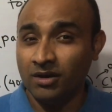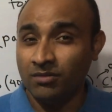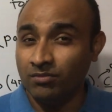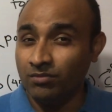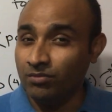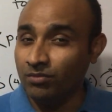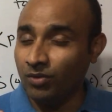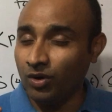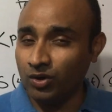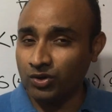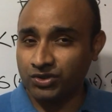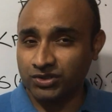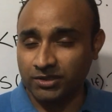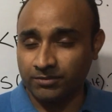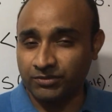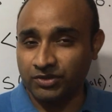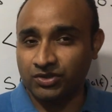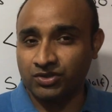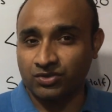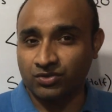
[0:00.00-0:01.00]
Most
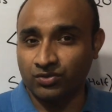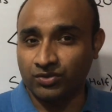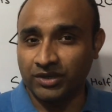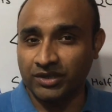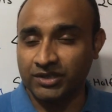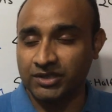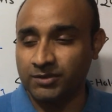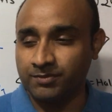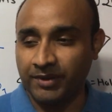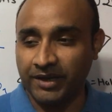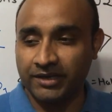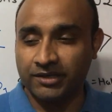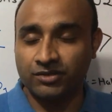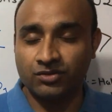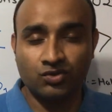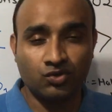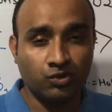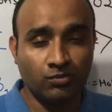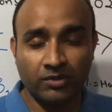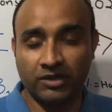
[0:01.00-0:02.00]
of the students
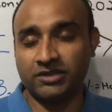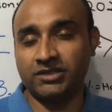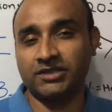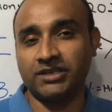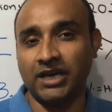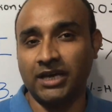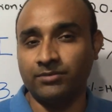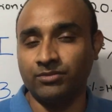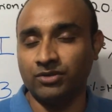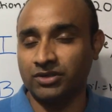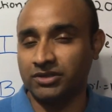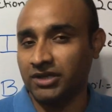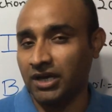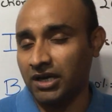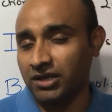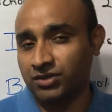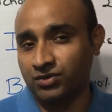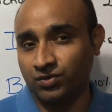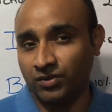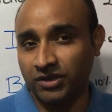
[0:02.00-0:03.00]
spend too much time on
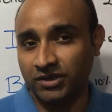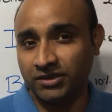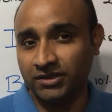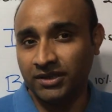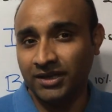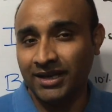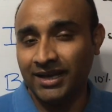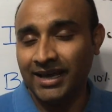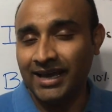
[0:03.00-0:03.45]
task 1